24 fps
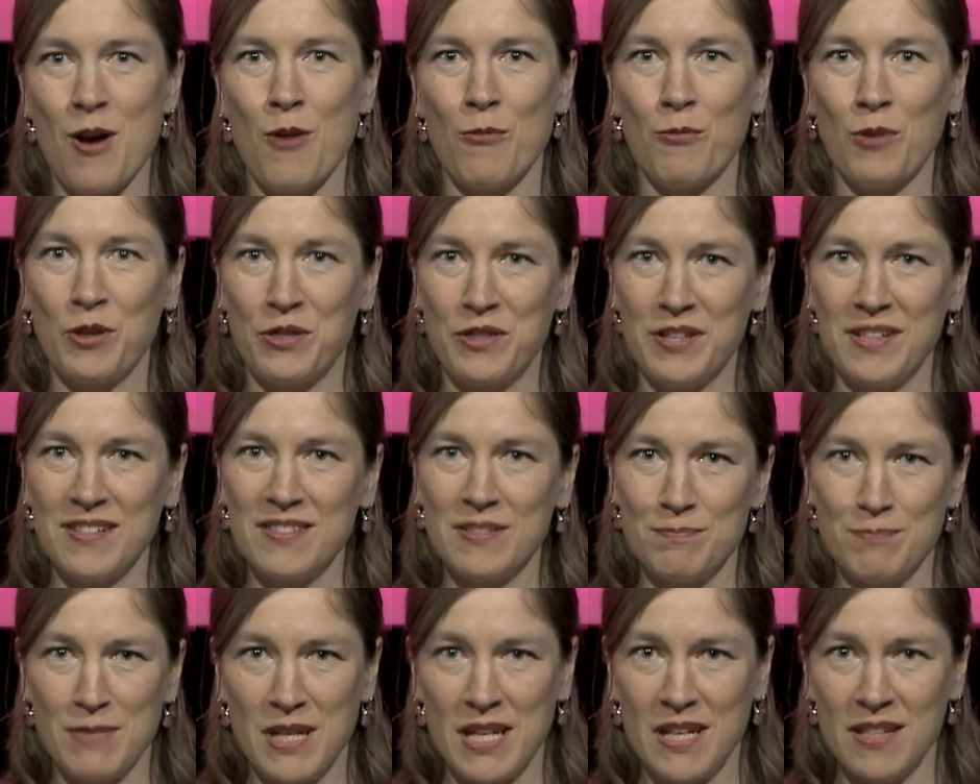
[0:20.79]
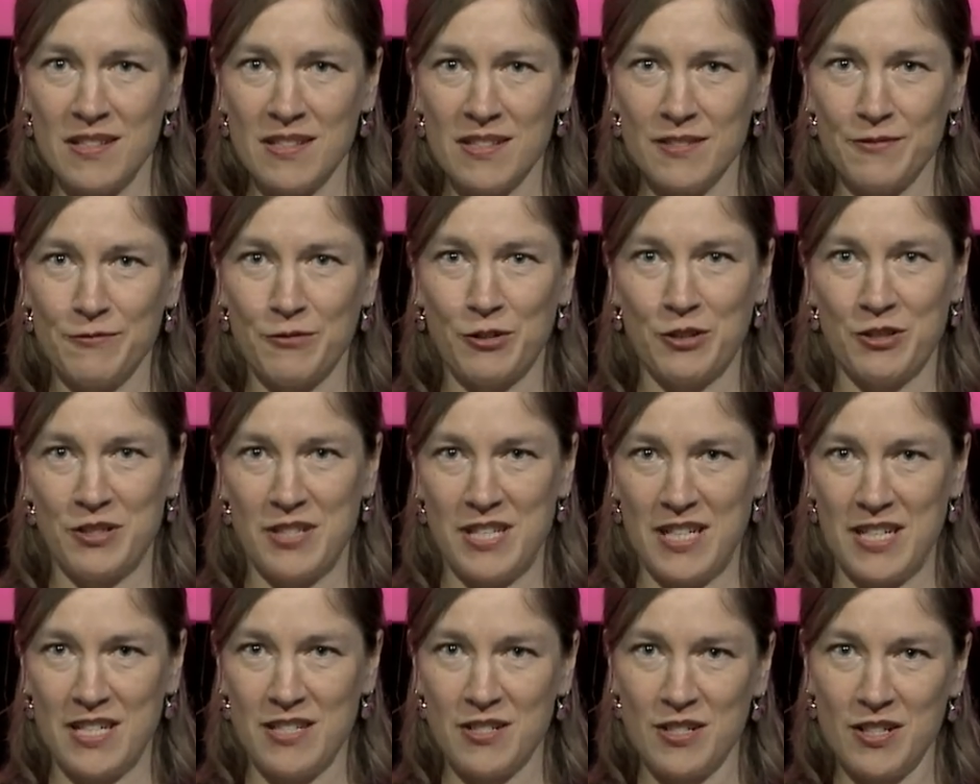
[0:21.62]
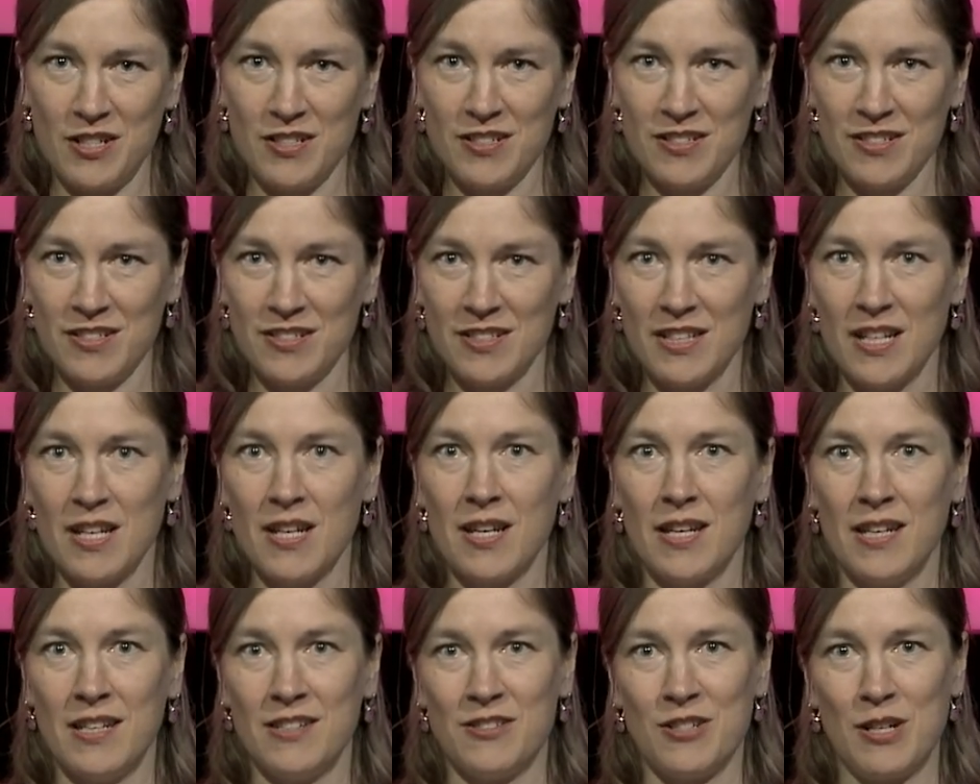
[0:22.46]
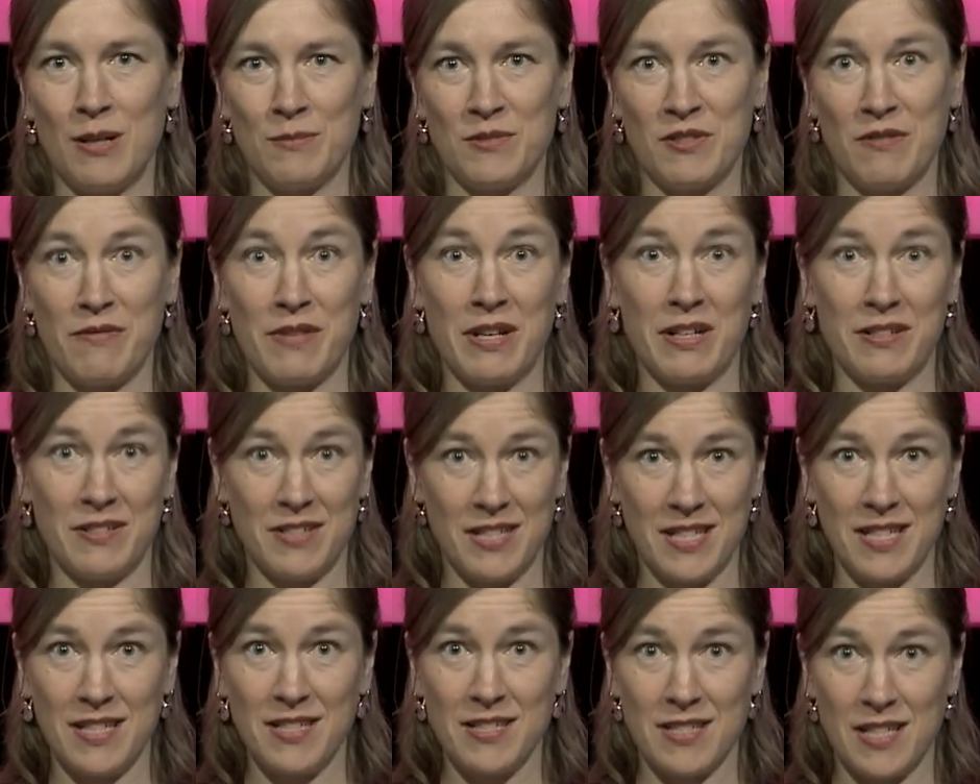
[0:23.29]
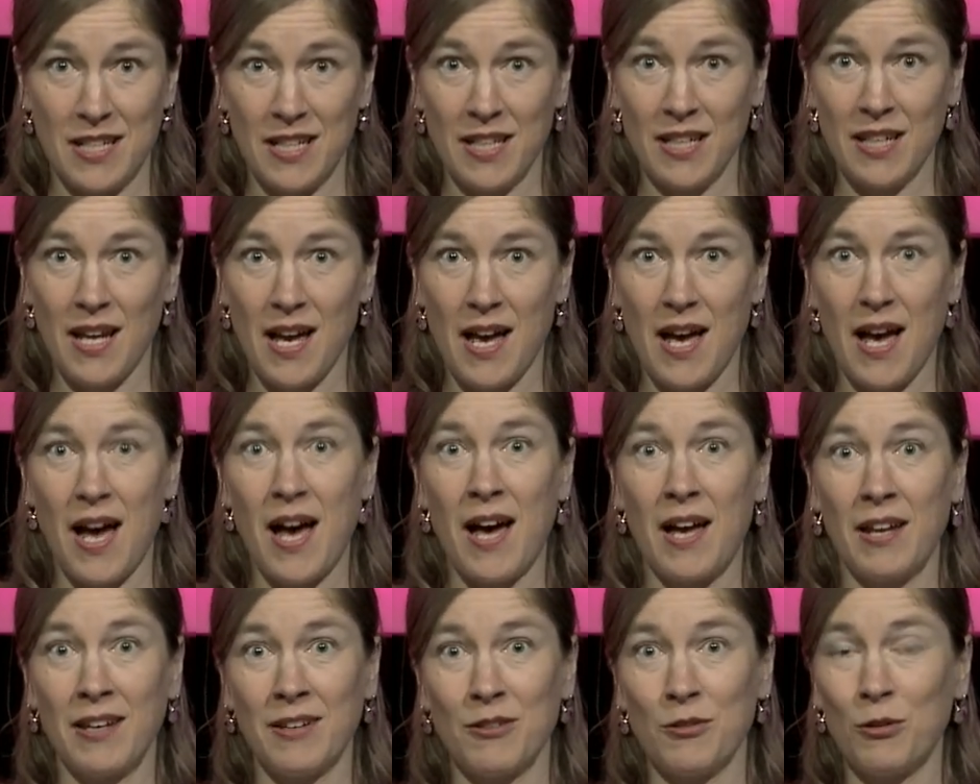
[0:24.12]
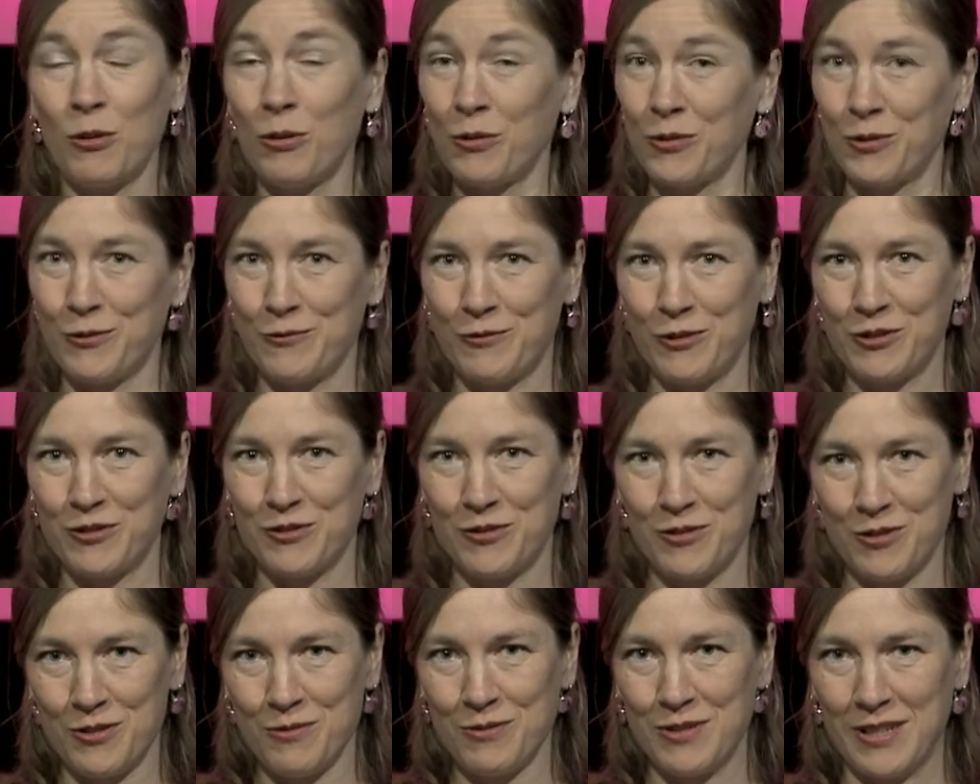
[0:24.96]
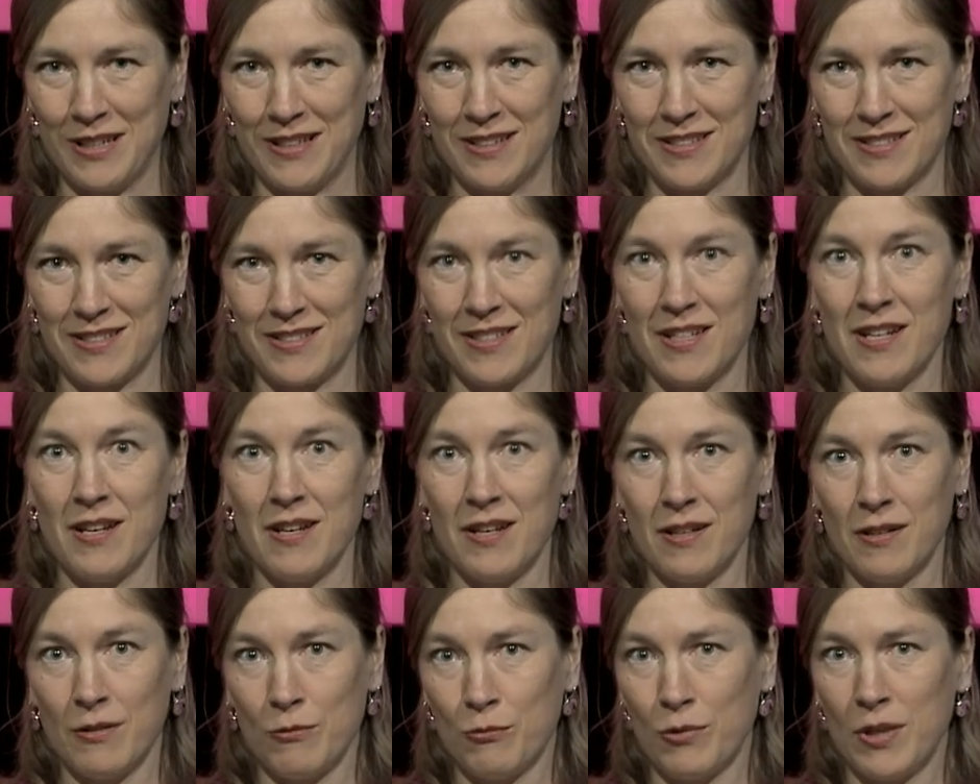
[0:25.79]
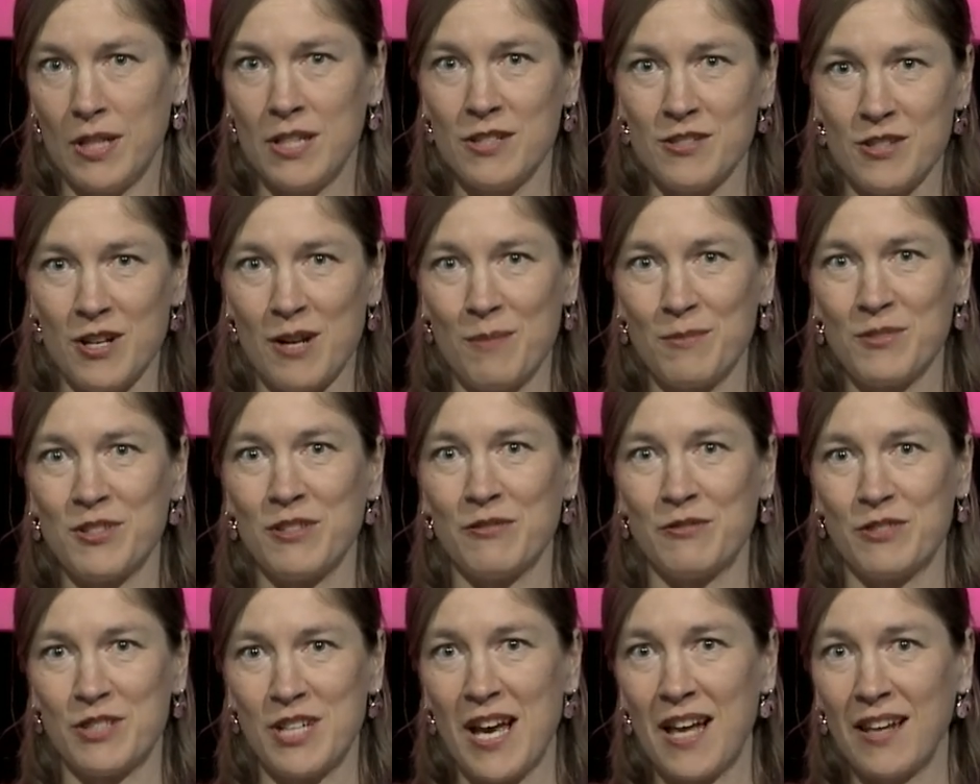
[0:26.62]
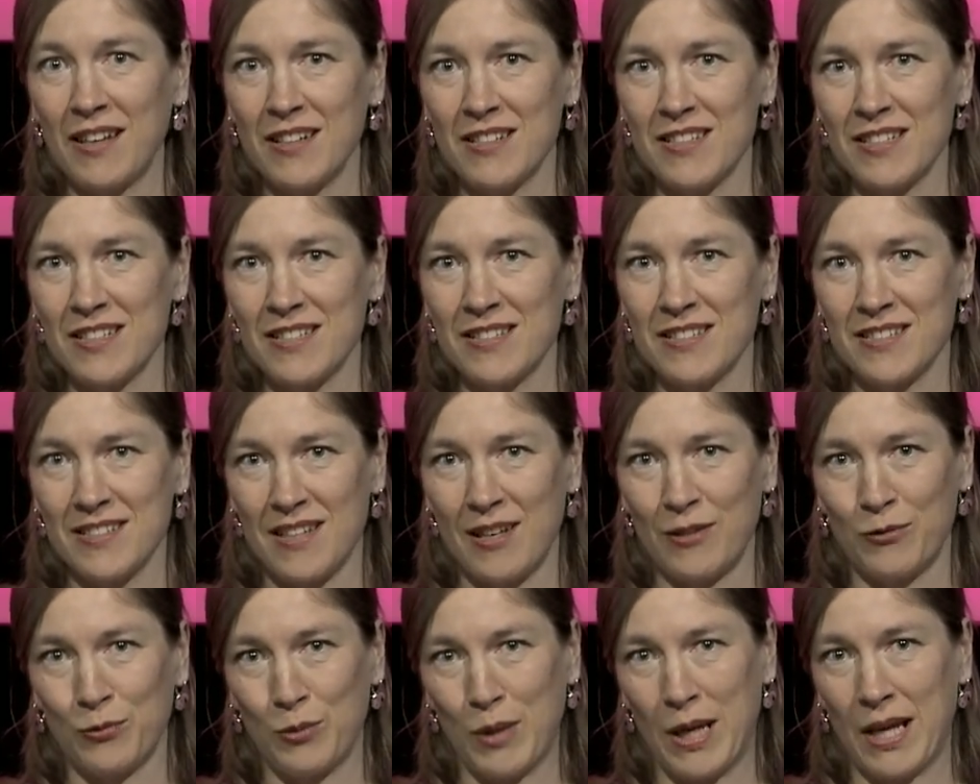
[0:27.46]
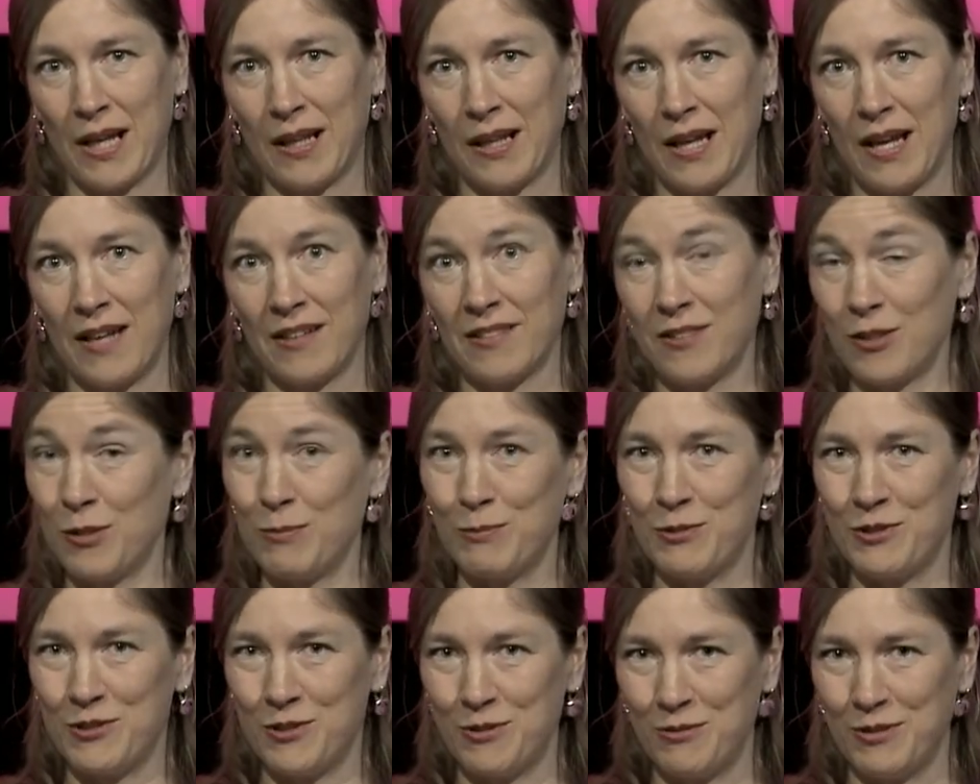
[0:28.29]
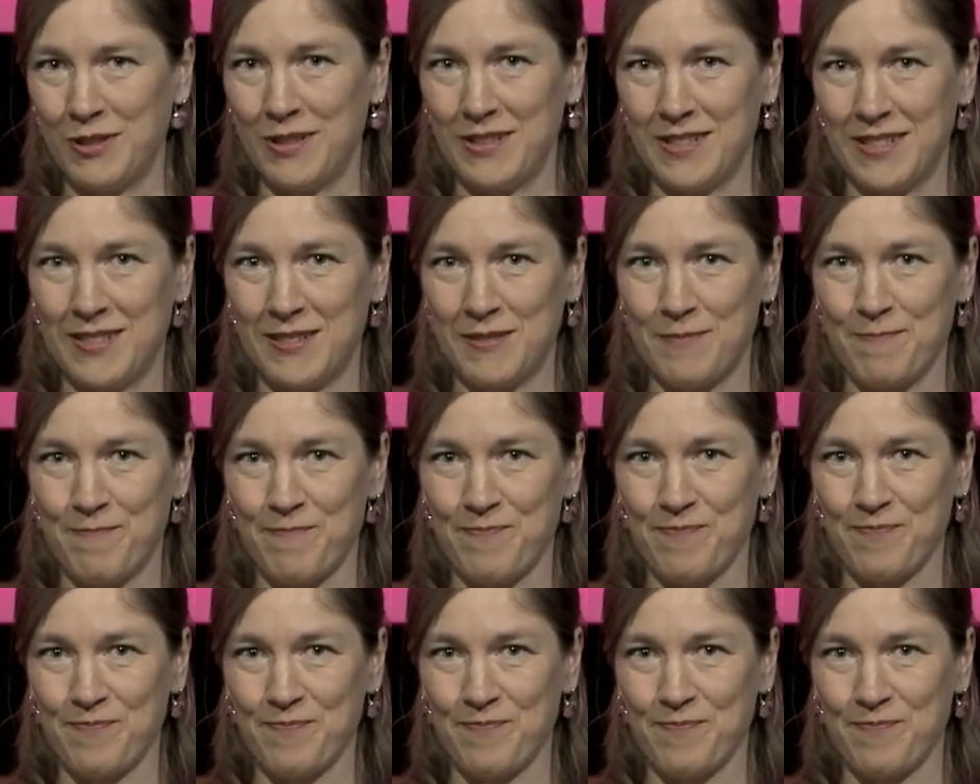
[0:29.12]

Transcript: what this means for teachers in terms of their teaching and also for students in terms of challenges as well as opportunities.